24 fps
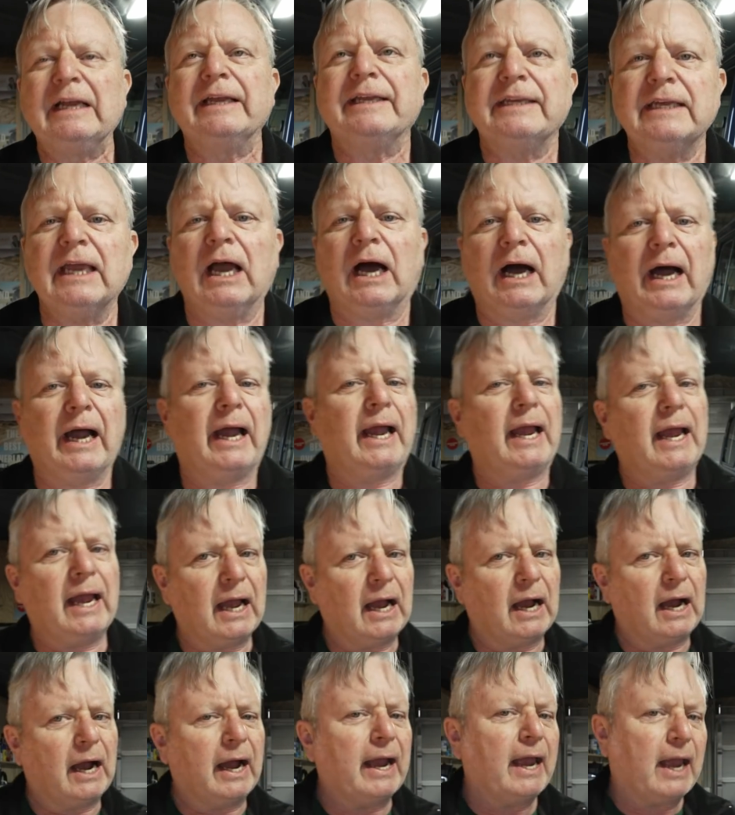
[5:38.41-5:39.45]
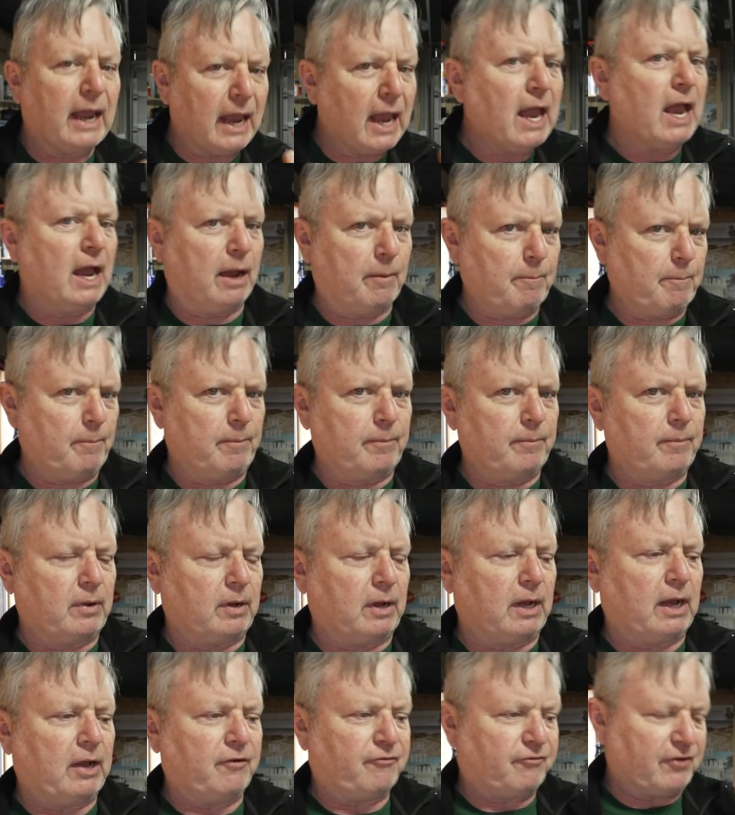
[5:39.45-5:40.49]
yeah, I am
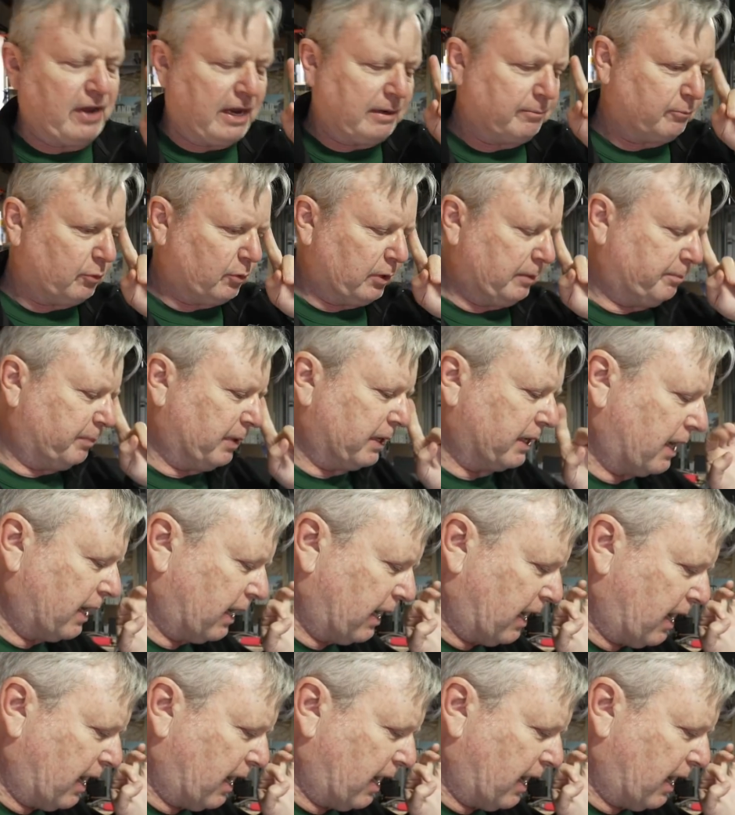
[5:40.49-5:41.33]
a fanboy, but